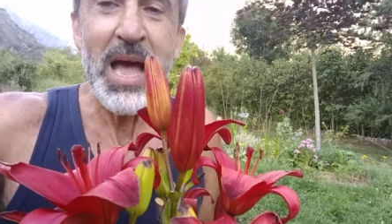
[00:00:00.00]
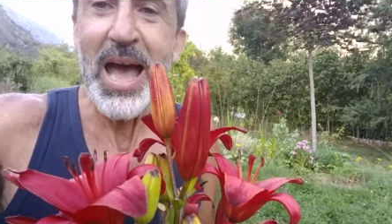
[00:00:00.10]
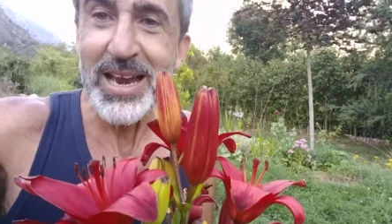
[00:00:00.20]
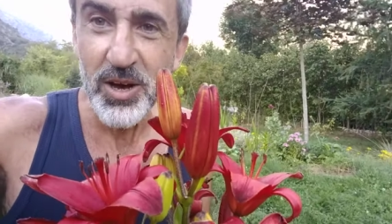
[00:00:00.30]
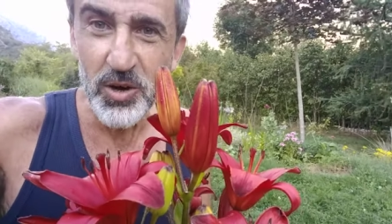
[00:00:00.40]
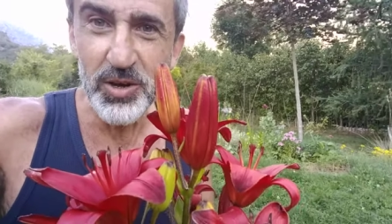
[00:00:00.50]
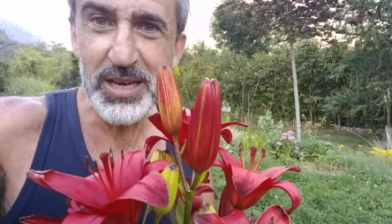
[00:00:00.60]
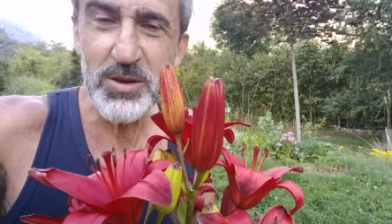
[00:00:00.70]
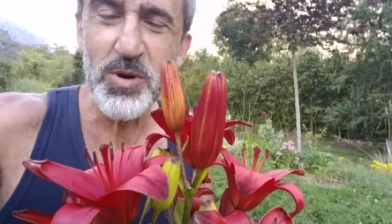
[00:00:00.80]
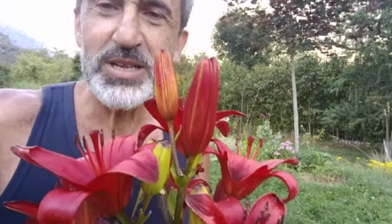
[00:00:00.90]
And
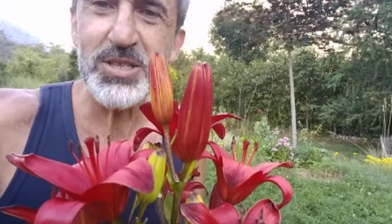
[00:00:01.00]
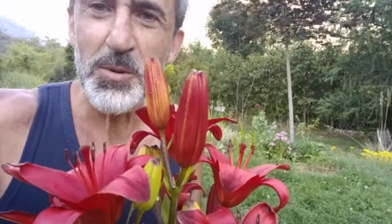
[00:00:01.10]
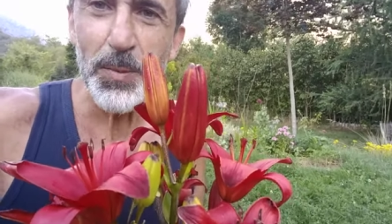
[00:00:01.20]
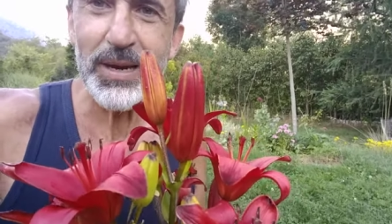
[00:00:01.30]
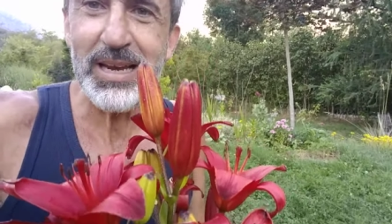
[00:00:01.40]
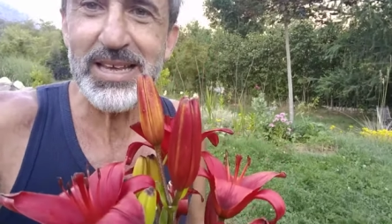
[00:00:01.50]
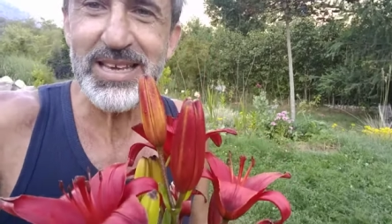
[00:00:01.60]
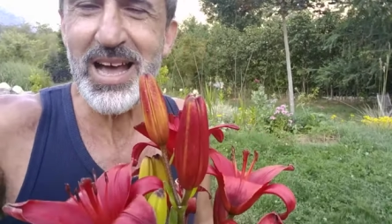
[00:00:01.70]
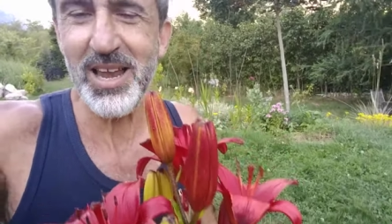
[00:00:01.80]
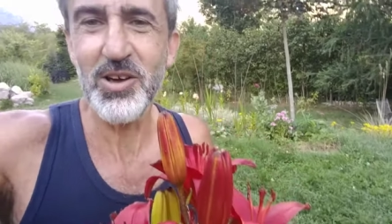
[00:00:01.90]
only when it's completely
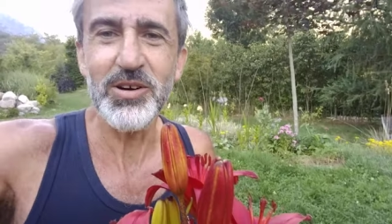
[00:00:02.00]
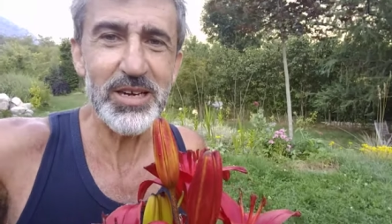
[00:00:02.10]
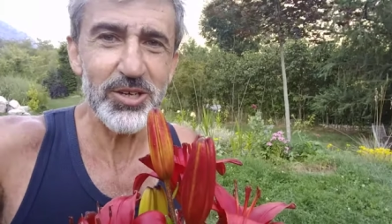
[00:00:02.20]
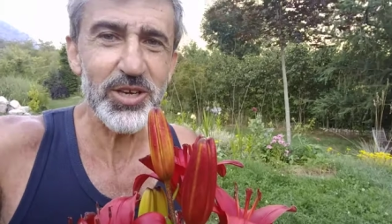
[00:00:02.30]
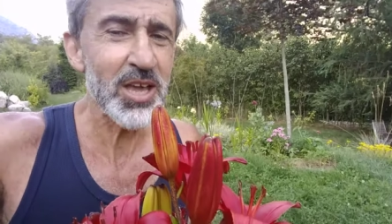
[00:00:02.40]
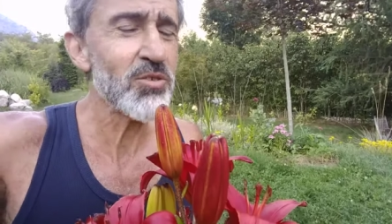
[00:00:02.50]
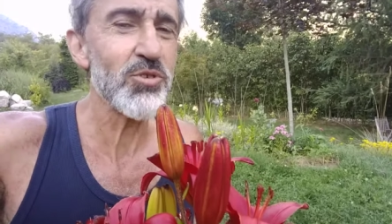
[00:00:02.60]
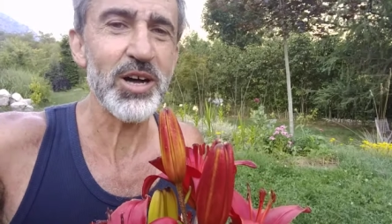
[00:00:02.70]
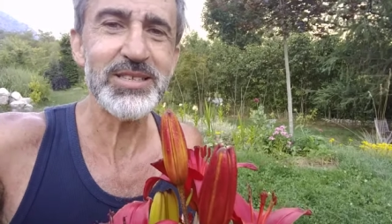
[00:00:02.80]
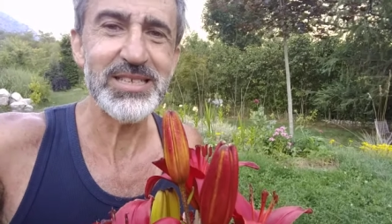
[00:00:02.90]
yellow and looking
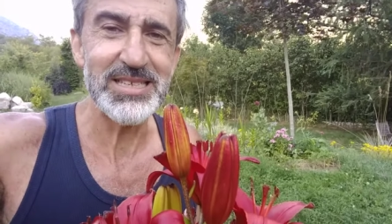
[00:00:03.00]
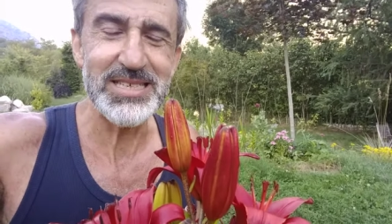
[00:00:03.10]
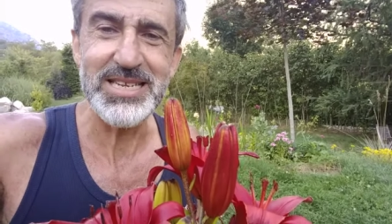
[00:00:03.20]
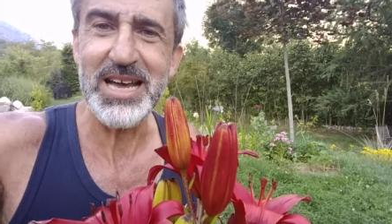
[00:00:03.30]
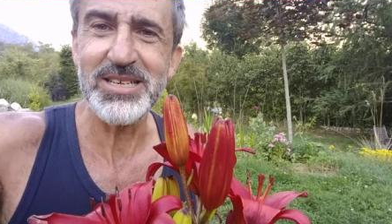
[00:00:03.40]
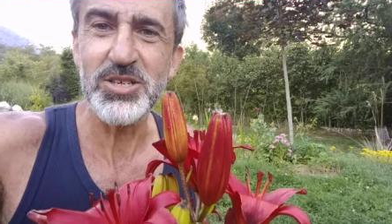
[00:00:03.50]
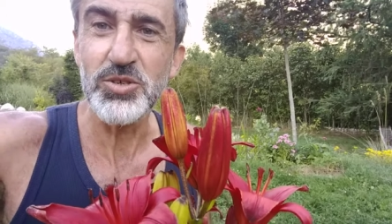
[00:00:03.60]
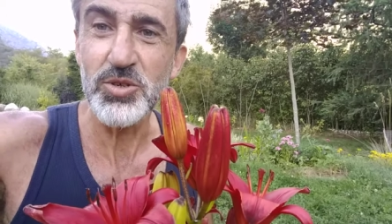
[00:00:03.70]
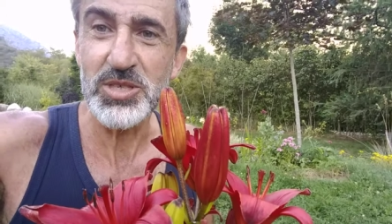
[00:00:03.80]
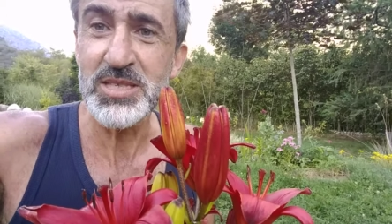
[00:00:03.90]
rotten and dead do
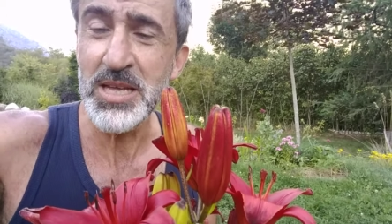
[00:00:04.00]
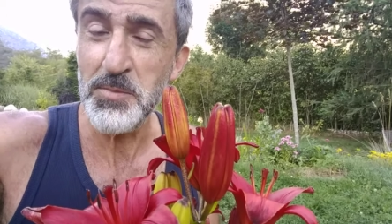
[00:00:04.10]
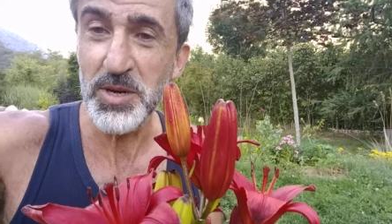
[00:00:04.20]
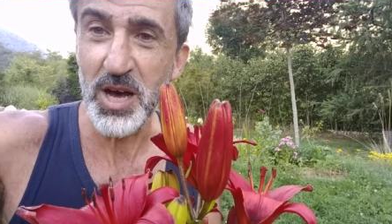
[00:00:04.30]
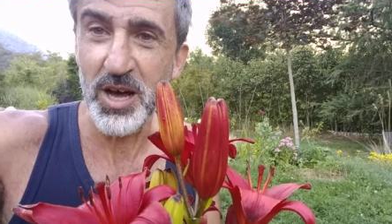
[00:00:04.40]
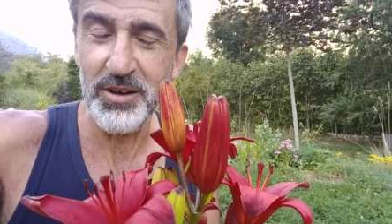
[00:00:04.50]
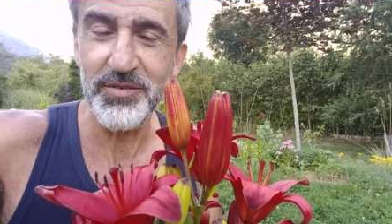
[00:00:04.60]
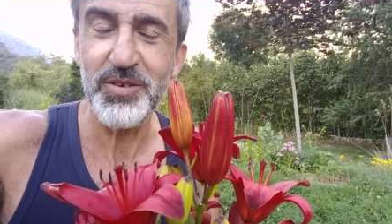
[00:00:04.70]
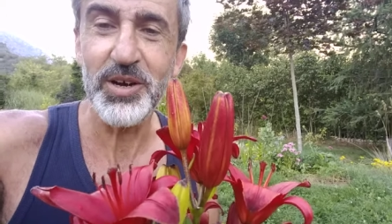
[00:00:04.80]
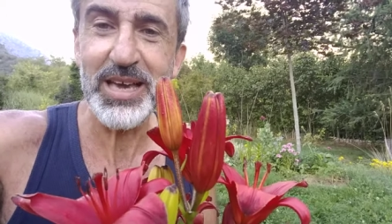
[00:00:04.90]
you snip it
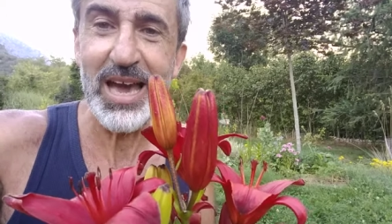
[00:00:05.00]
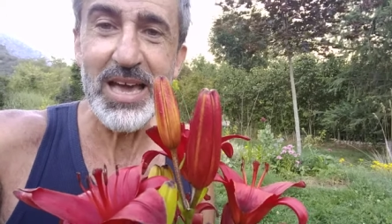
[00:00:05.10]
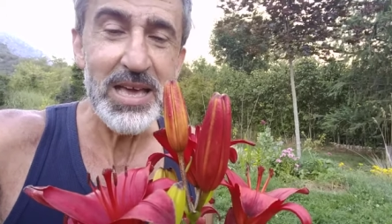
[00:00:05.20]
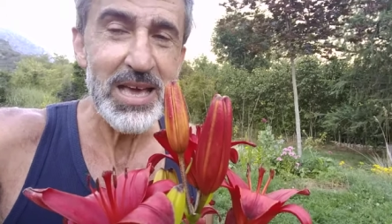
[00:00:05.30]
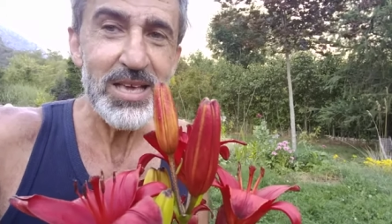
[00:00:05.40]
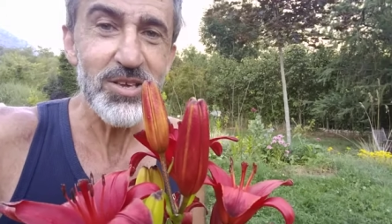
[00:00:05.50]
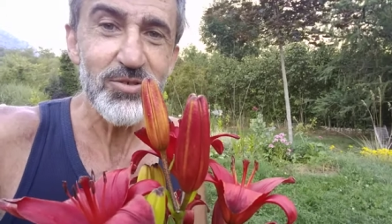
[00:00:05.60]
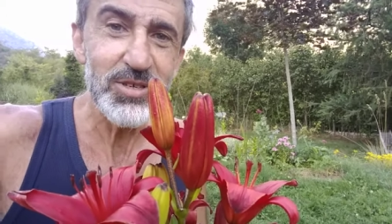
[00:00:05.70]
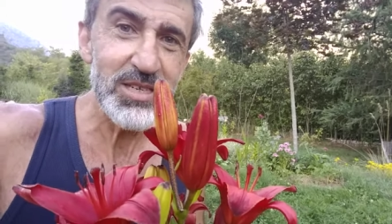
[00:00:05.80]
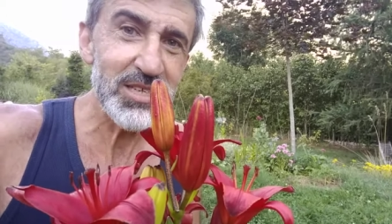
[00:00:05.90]
off. Okay,
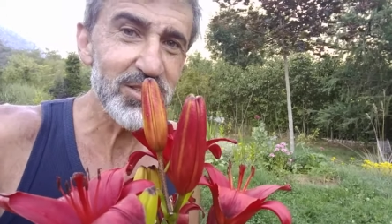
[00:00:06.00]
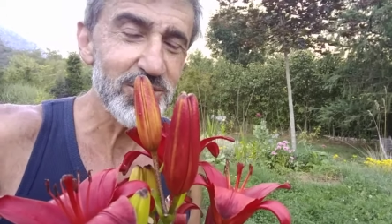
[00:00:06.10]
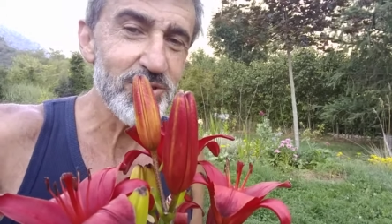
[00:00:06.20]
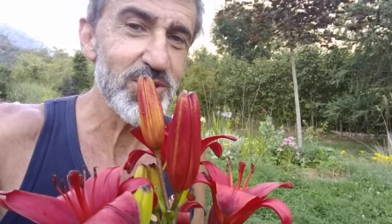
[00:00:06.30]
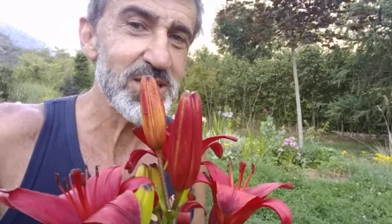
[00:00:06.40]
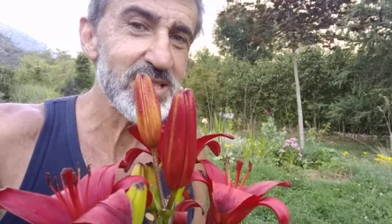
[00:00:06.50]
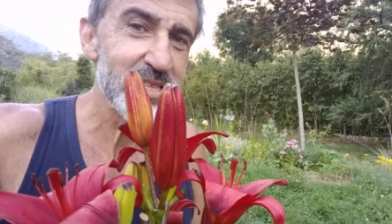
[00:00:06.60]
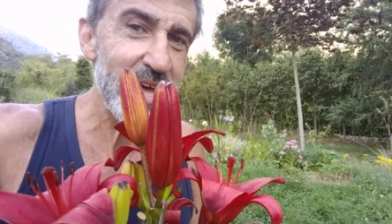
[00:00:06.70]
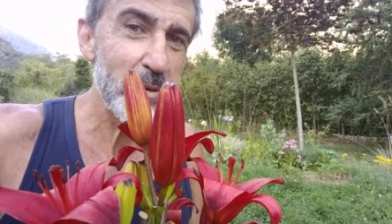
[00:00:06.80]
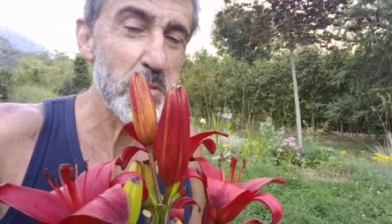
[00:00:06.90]
you need to do this
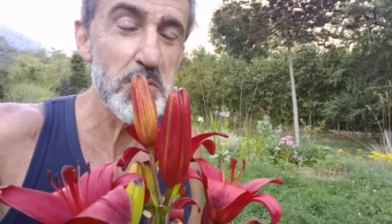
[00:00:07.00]
step